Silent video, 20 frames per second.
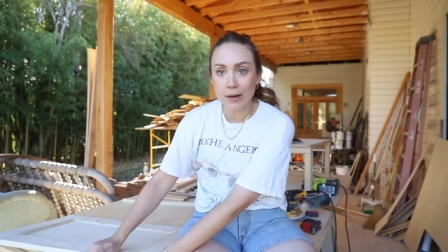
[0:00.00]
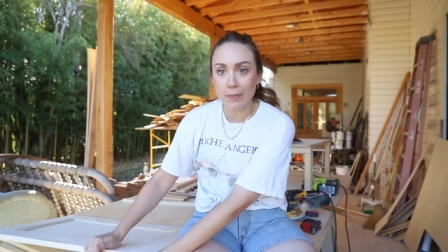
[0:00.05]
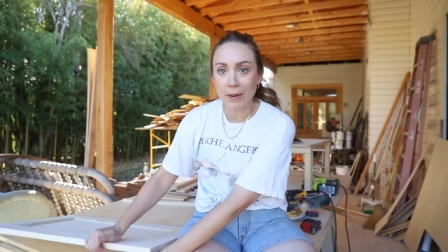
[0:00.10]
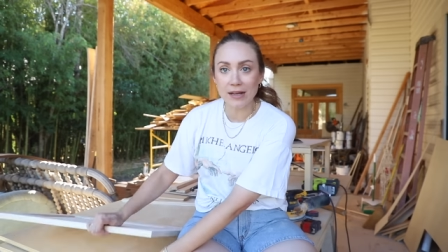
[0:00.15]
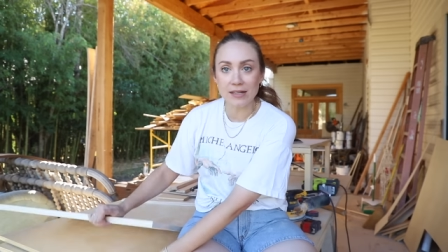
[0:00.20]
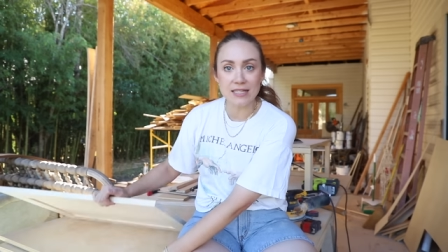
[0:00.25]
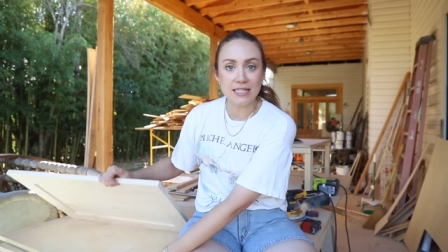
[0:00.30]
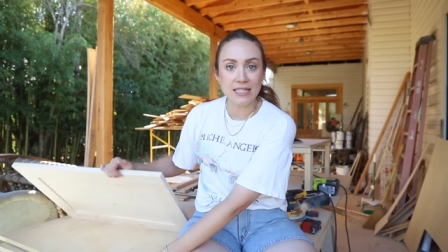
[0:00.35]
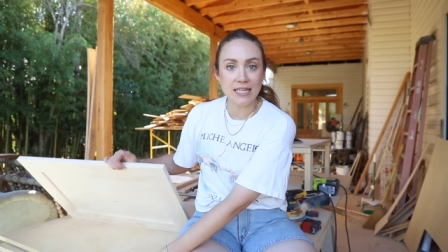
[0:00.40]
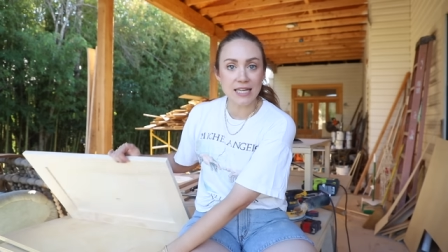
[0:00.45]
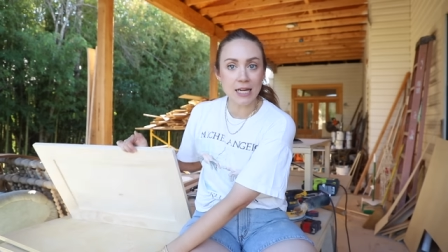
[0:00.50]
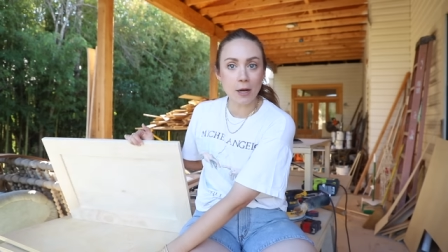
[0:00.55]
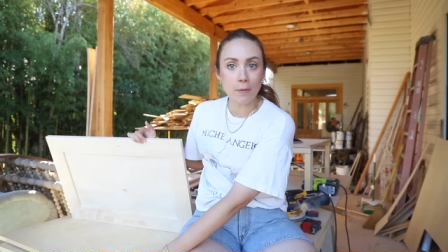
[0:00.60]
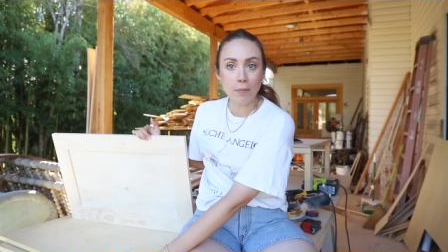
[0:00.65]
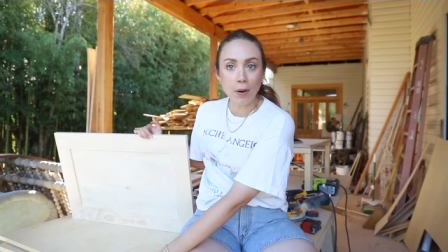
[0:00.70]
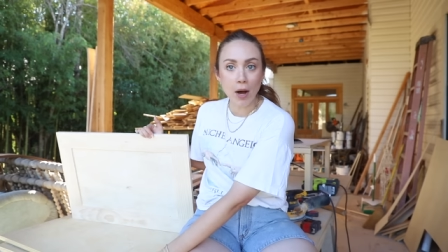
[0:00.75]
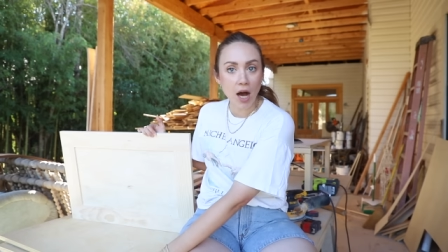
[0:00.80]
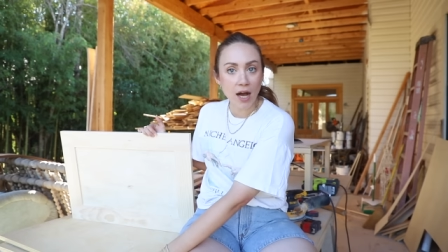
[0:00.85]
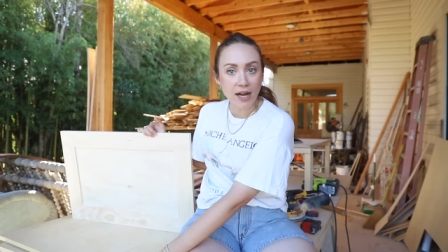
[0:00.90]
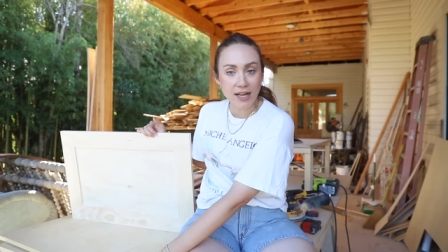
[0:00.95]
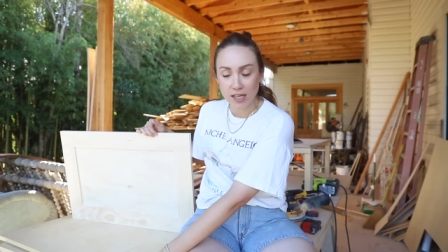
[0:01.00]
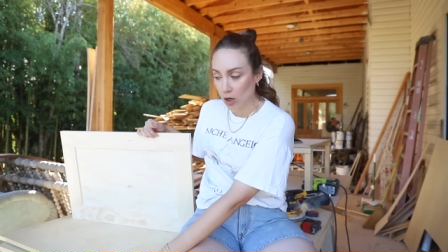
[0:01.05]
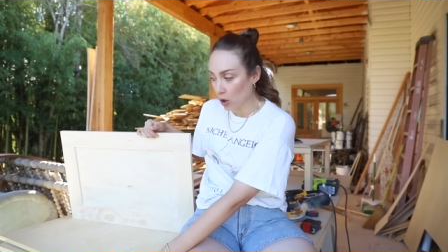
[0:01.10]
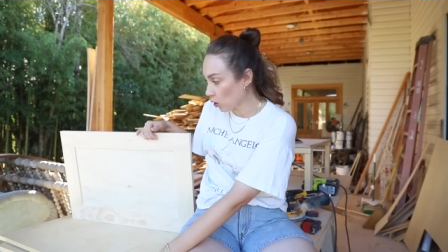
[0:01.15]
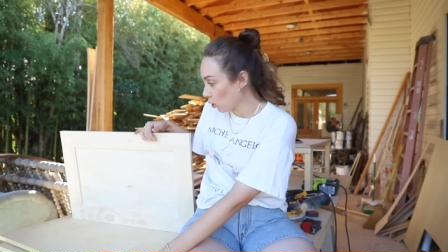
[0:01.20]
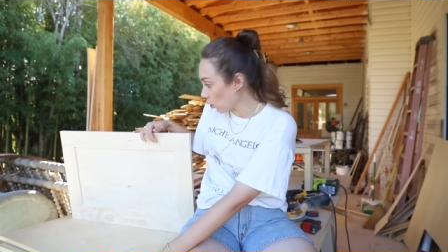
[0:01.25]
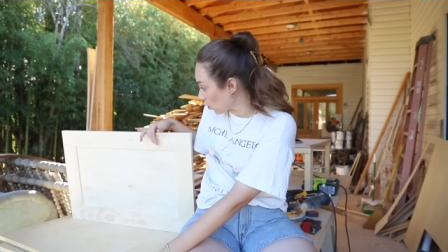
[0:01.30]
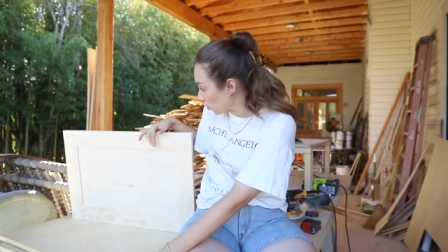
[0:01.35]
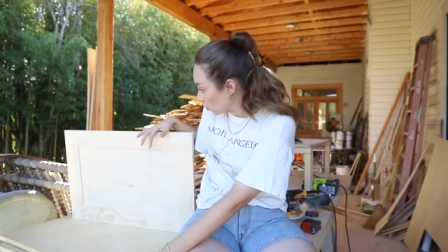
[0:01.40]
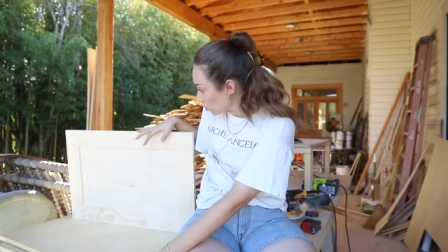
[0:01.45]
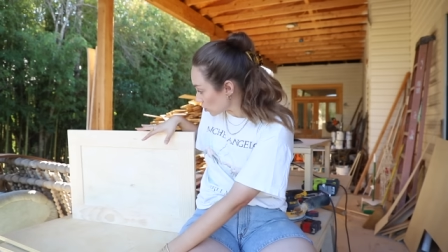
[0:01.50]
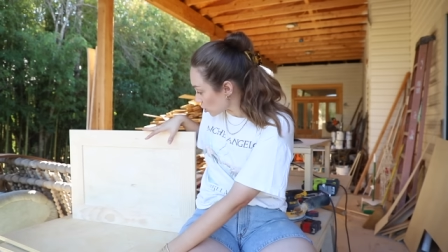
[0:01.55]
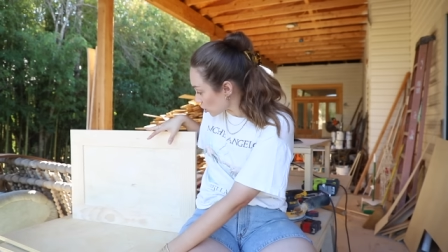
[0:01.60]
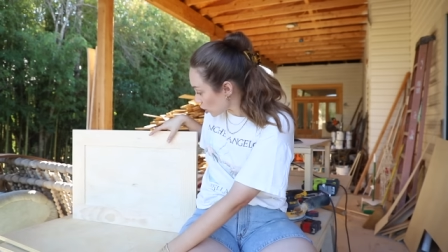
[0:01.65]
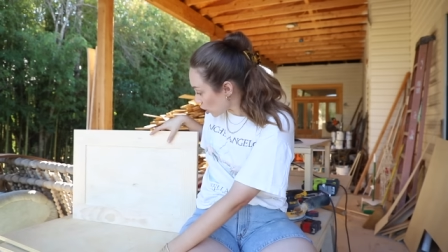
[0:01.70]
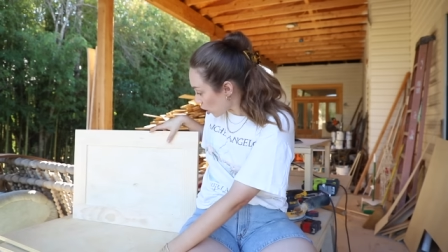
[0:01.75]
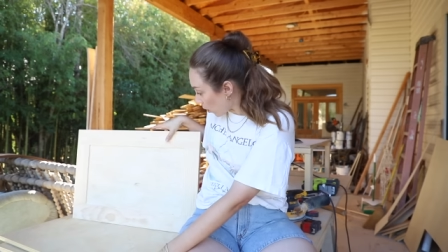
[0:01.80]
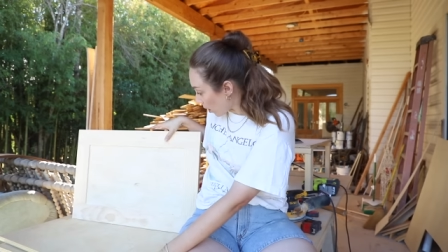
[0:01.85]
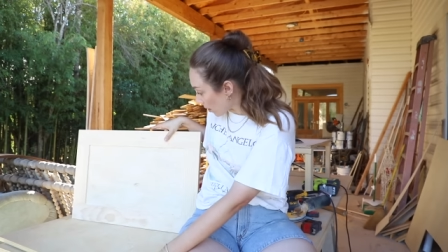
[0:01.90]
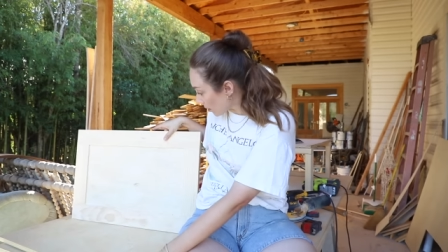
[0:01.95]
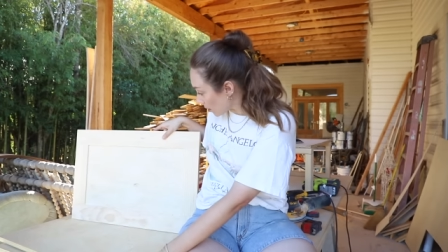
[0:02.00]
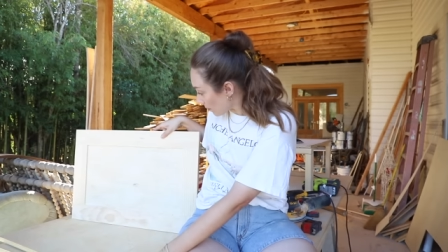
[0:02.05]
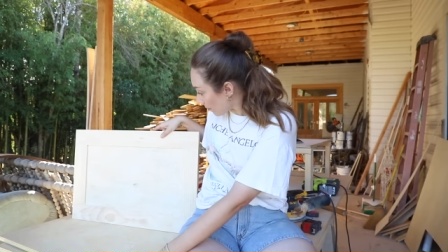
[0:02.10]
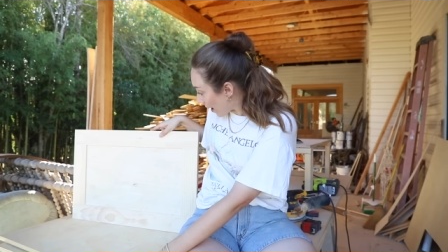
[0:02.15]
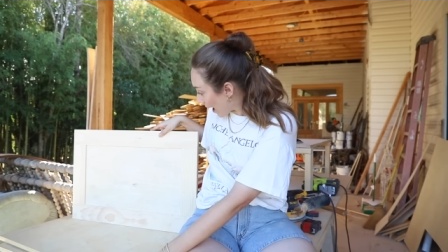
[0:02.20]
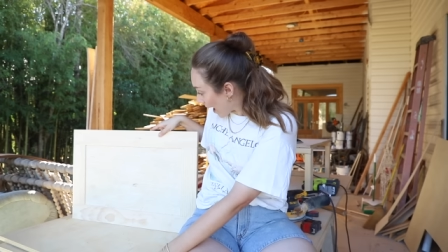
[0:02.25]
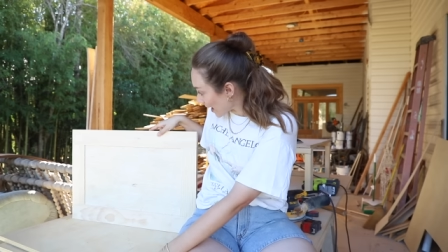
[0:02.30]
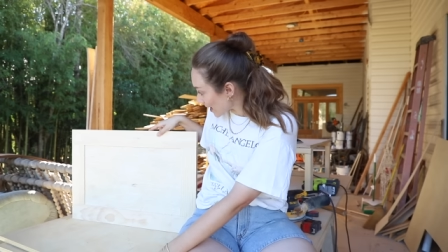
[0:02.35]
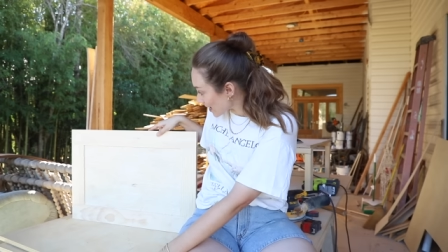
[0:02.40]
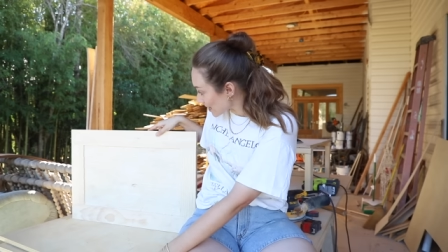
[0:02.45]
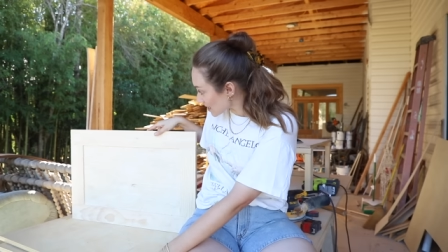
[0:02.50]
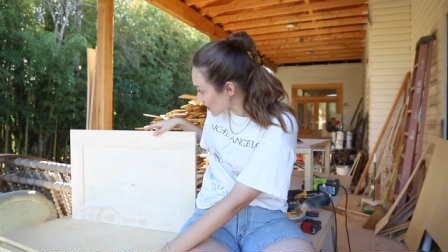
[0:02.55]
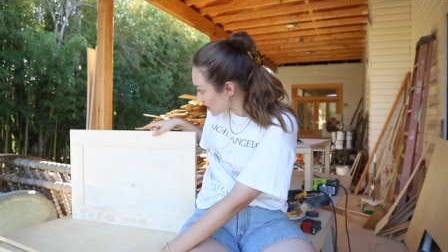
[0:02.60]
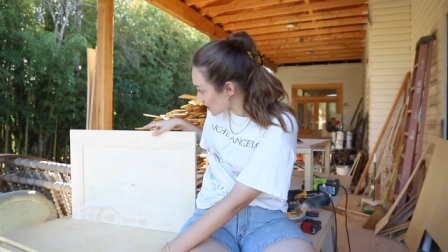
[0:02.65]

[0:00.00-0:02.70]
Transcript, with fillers: about seeing pocket holes, you know, on the back and